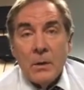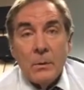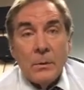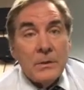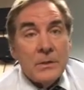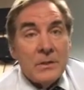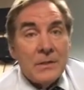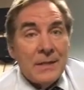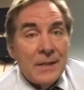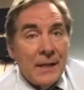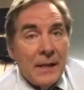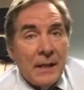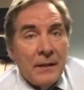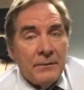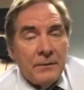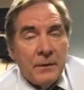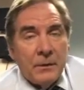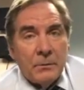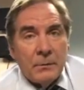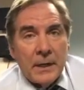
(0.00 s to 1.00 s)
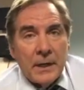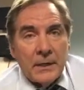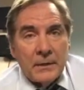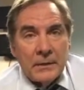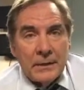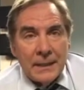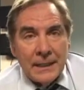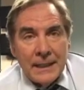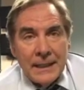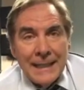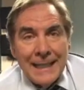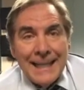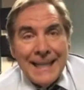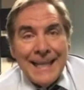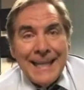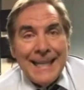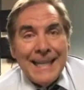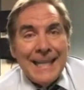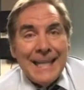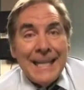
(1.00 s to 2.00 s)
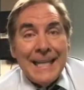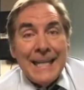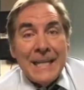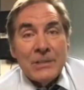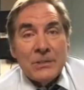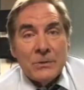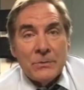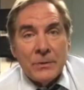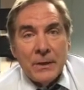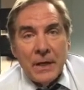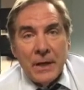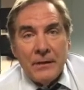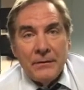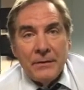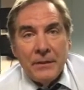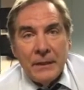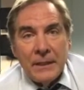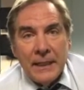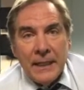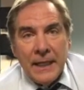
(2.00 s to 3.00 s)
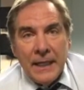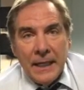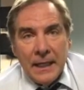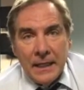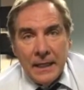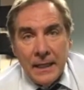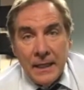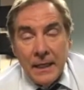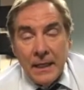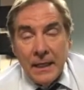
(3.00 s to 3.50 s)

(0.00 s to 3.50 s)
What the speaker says: which is an NFL record in the history of the league.